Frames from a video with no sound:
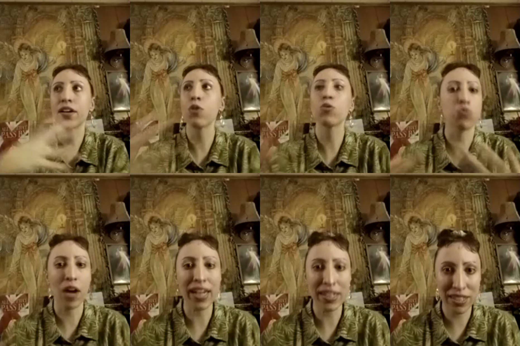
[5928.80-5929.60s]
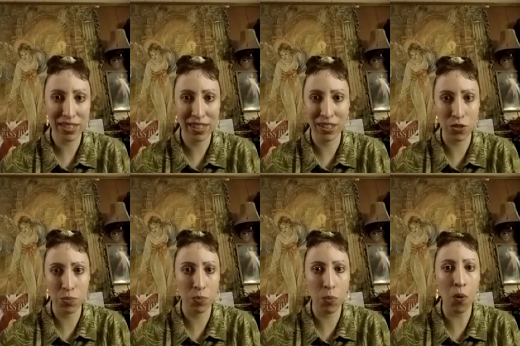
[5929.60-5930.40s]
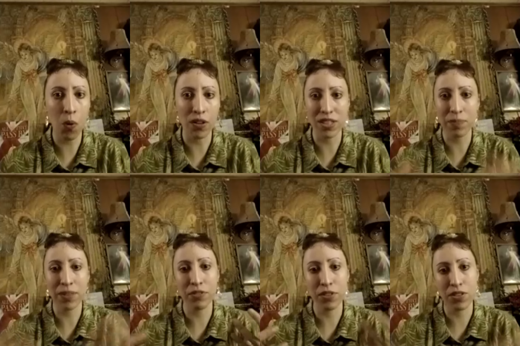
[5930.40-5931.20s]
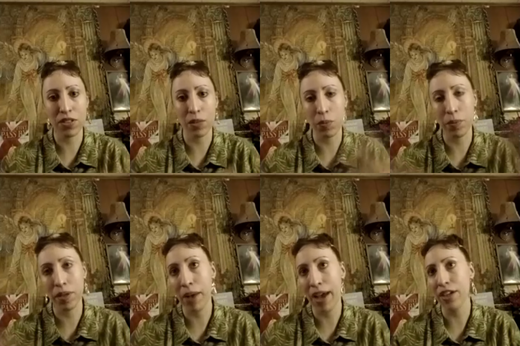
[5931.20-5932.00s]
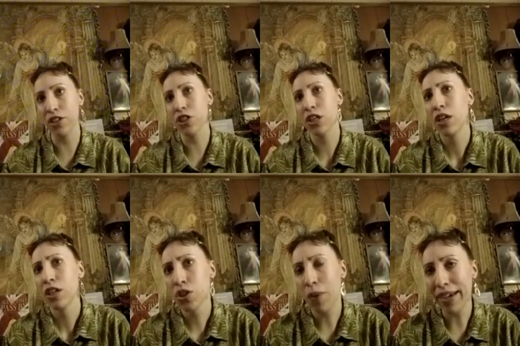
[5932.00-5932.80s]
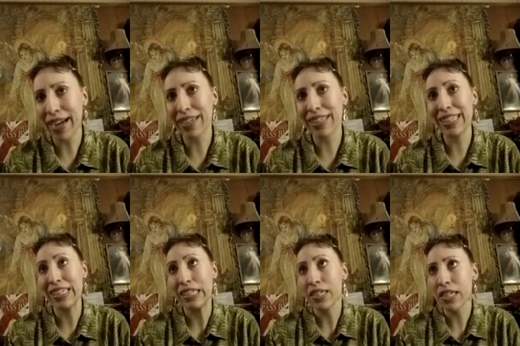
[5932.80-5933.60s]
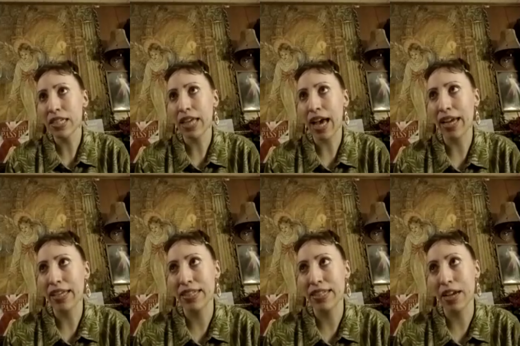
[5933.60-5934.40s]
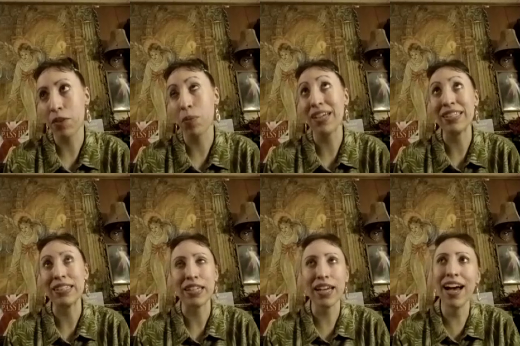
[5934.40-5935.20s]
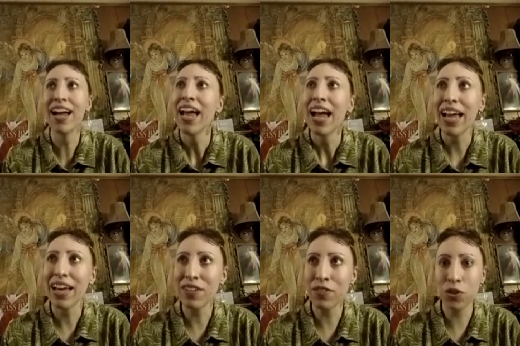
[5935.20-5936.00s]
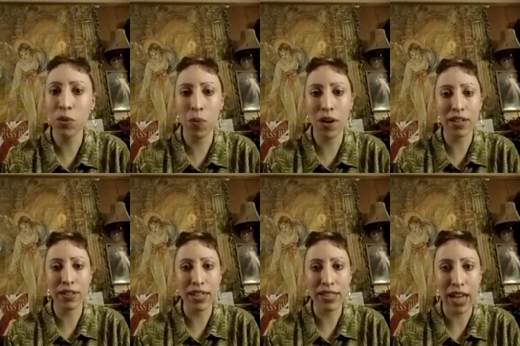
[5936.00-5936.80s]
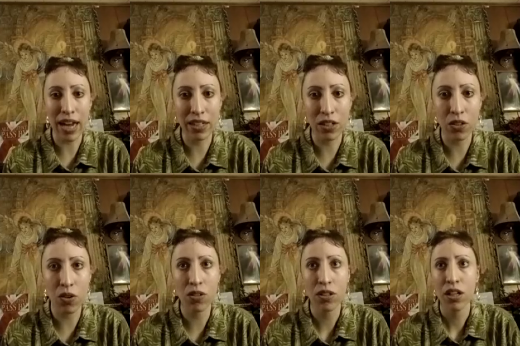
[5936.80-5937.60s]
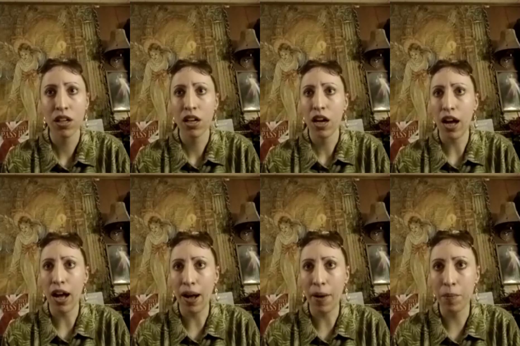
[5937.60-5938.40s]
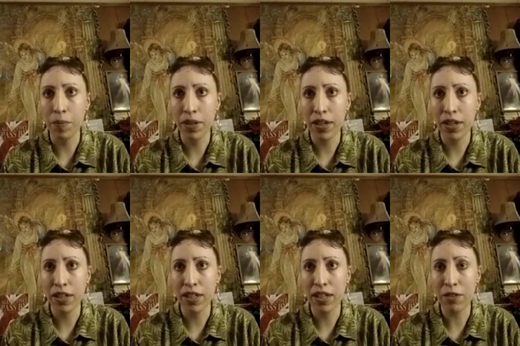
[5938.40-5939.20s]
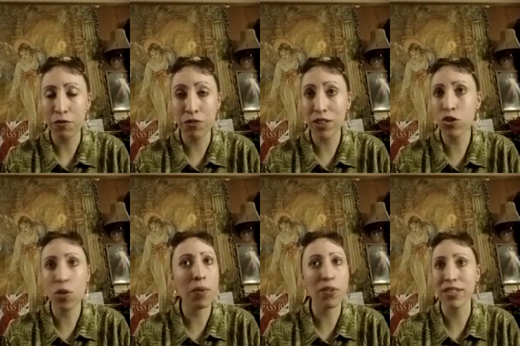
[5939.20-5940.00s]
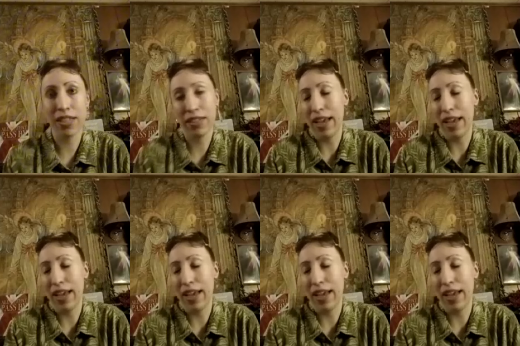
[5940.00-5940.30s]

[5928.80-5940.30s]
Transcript: goes right in this war. Something feels like we're being punished. So I kind of leaned into that and said, well, if you want to get technical, it feels almost,